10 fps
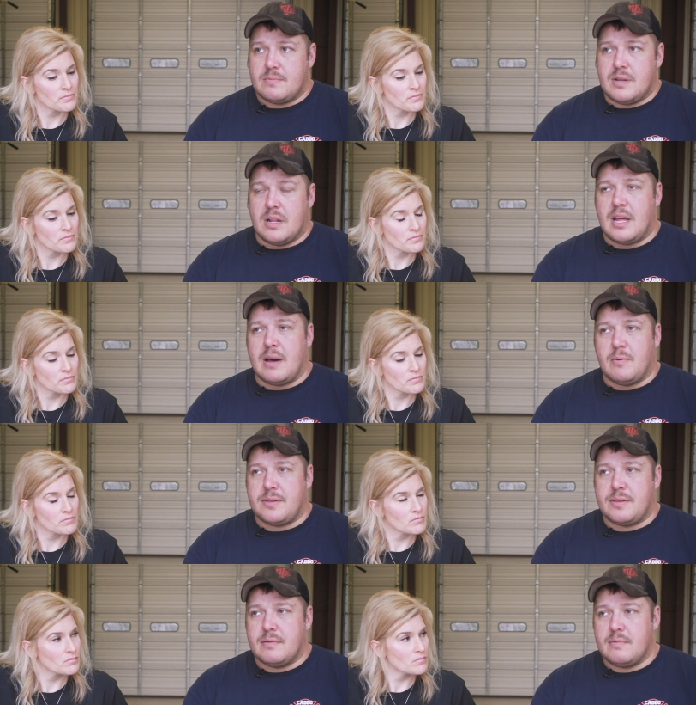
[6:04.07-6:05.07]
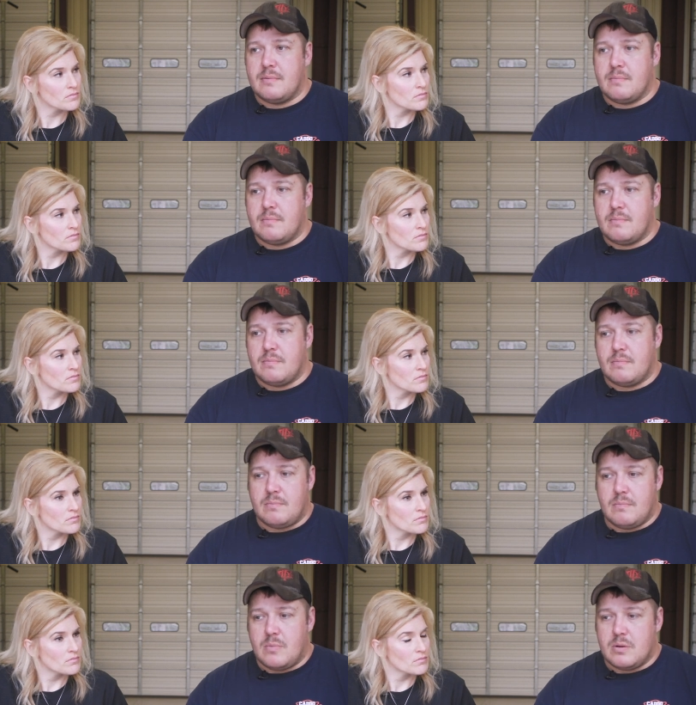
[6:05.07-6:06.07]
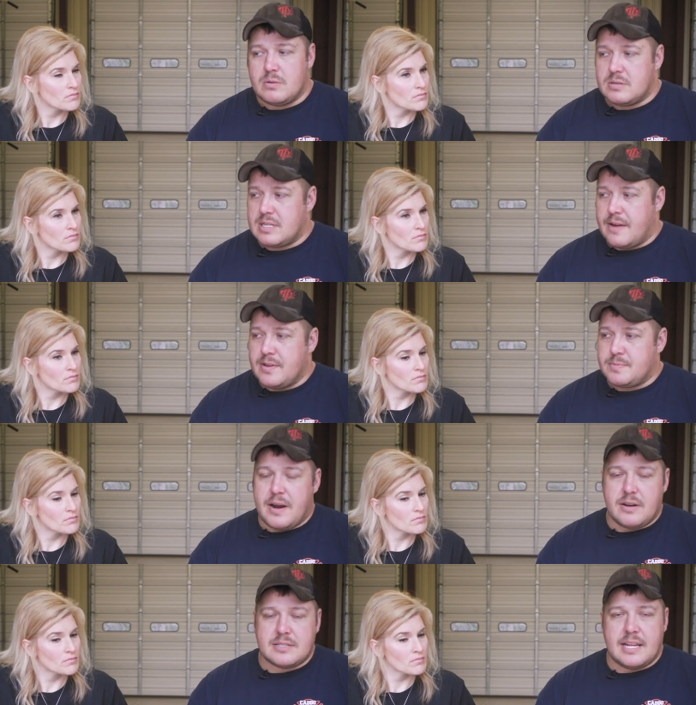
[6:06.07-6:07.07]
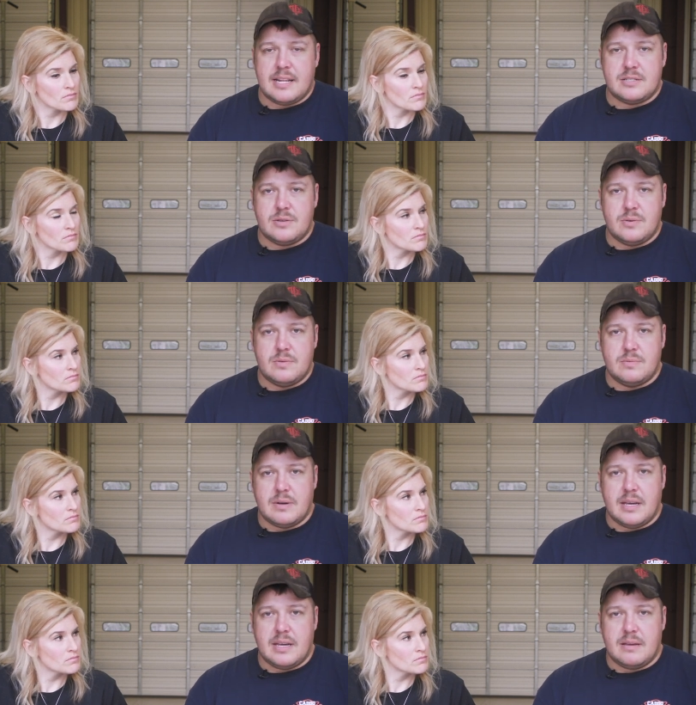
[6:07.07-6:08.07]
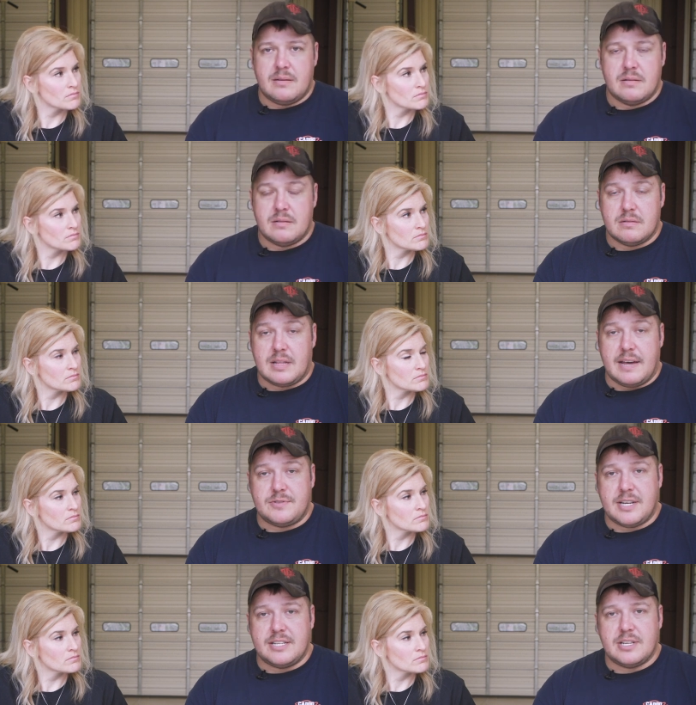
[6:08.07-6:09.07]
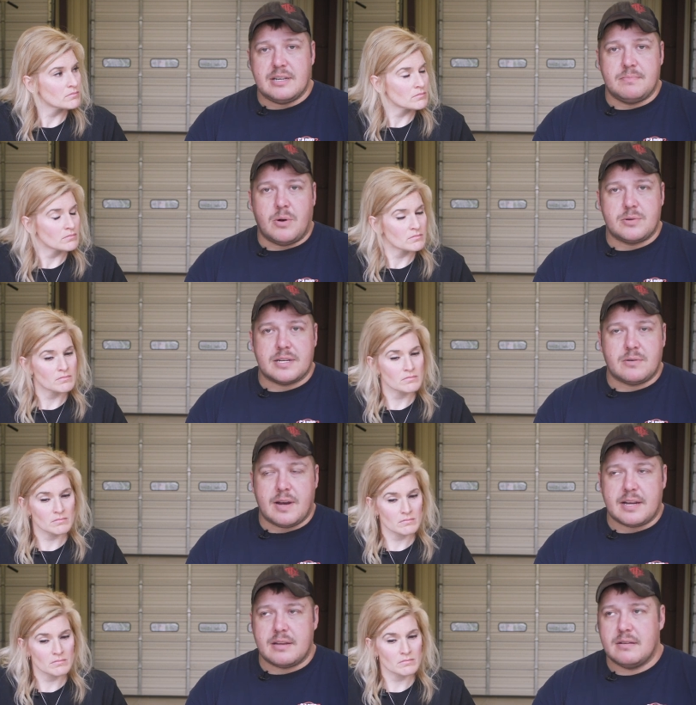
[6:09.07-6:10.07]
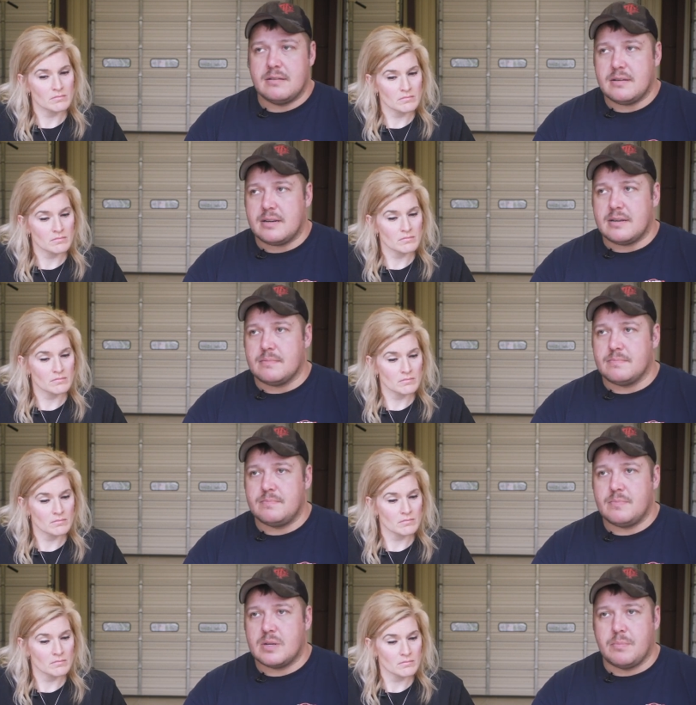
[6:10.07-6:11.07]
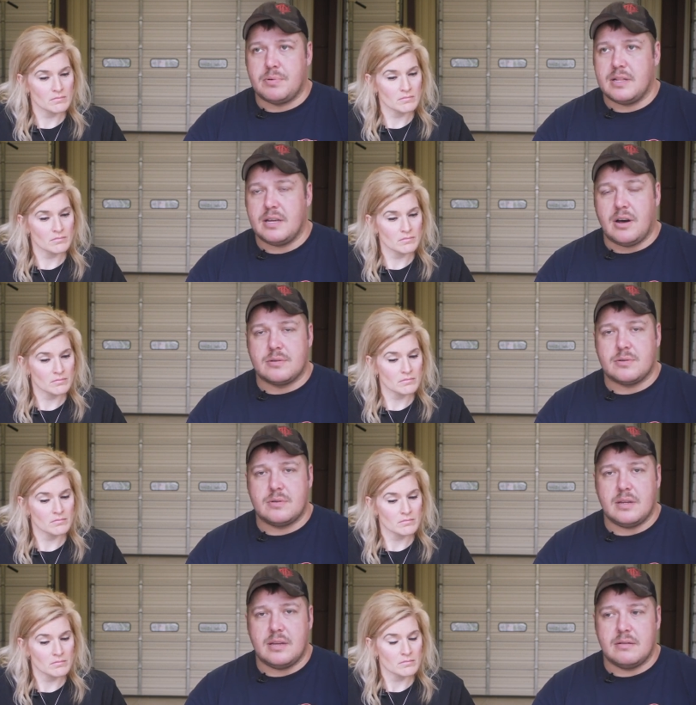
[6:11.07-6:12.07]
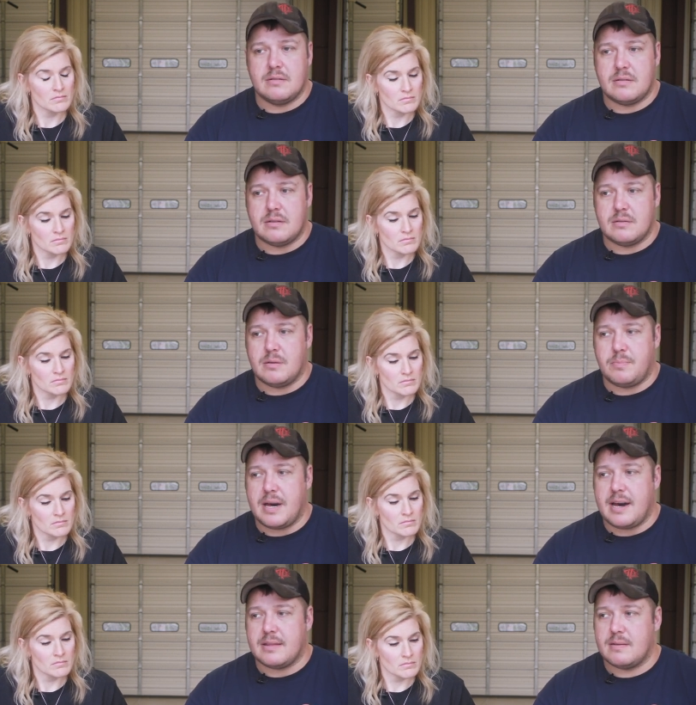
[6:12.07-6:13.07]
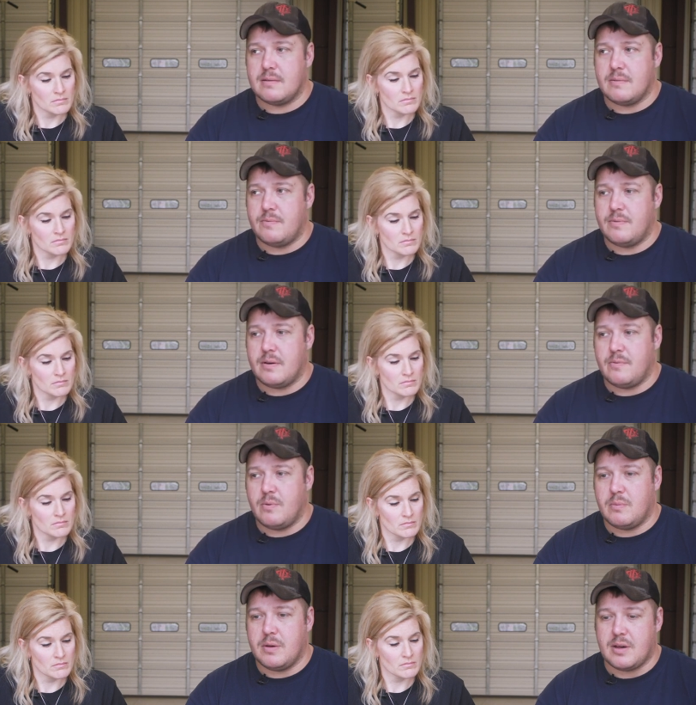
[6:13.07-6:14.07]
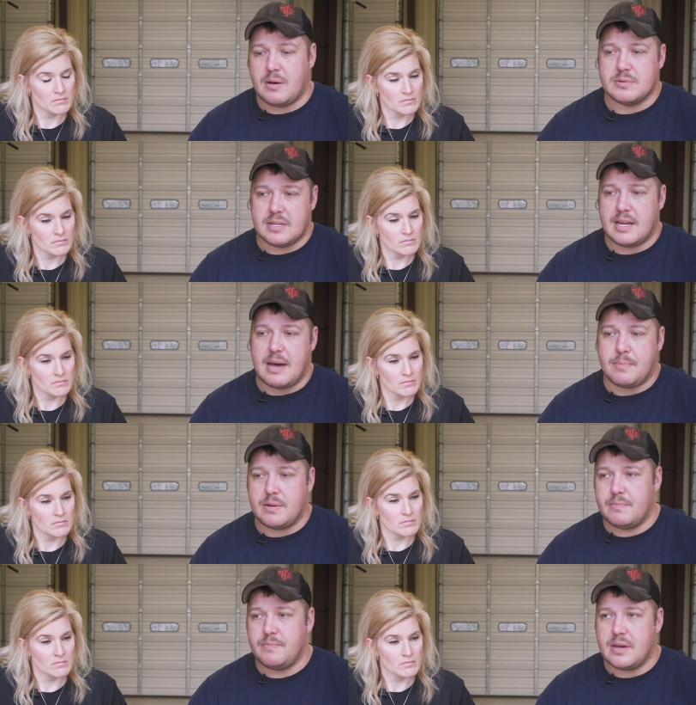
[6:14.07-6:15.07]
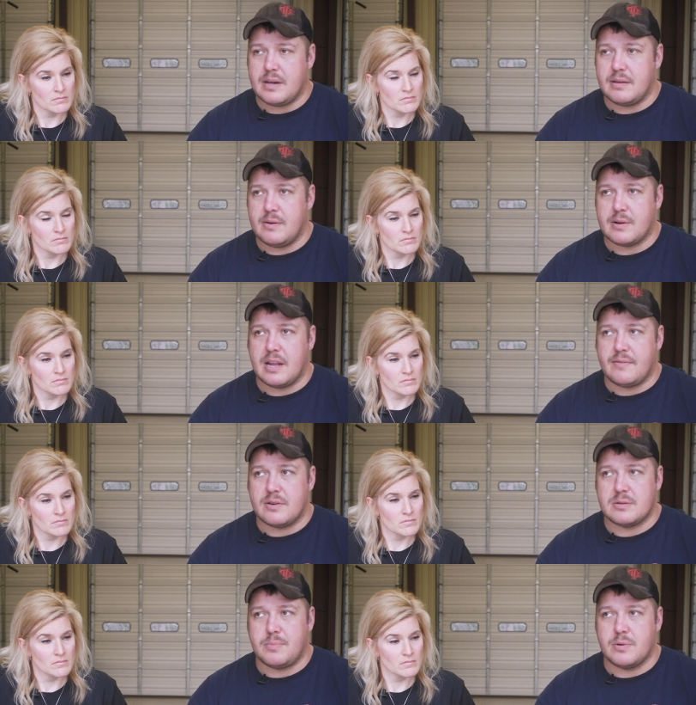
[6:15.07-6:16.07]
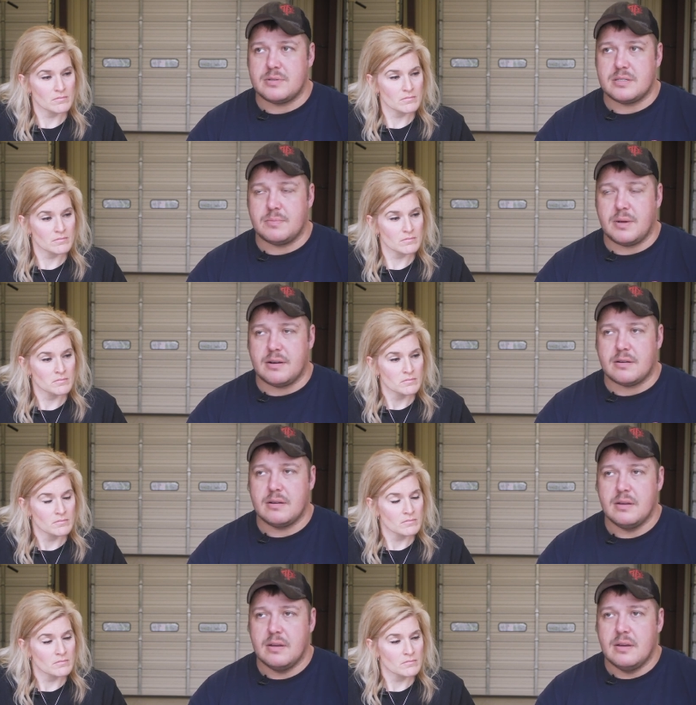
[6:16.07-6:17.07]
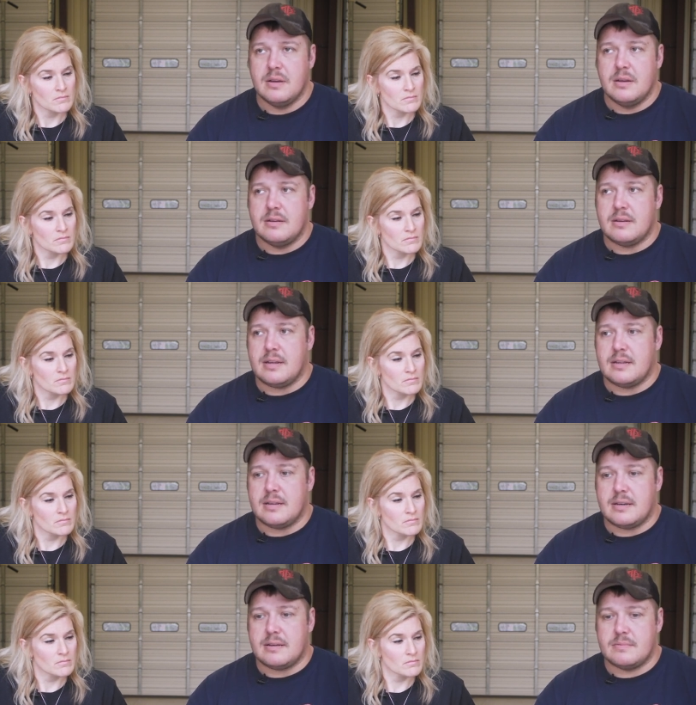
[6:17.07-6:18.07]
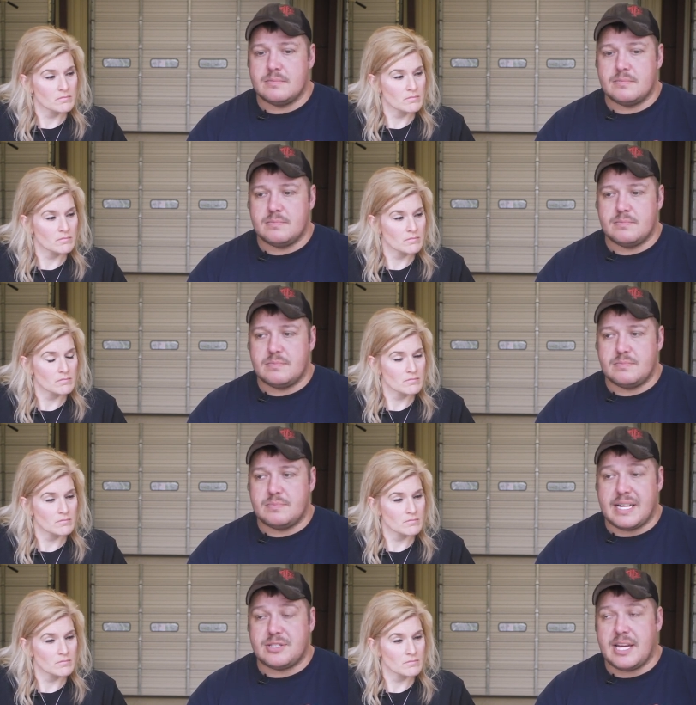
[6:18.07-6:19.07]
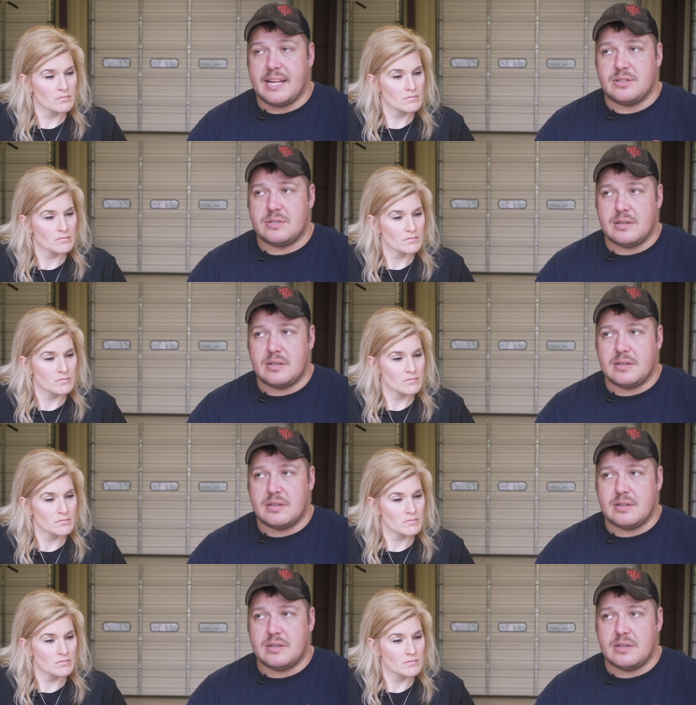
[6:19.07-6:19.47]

Speaker 1: done a lot with Stephanie's parents getting into a life-changing motorcycle wreck. Um, completely altered the, the, the, path of, of what we thought was going to happen. Uh, they were kind of our support system here. And uh, that changed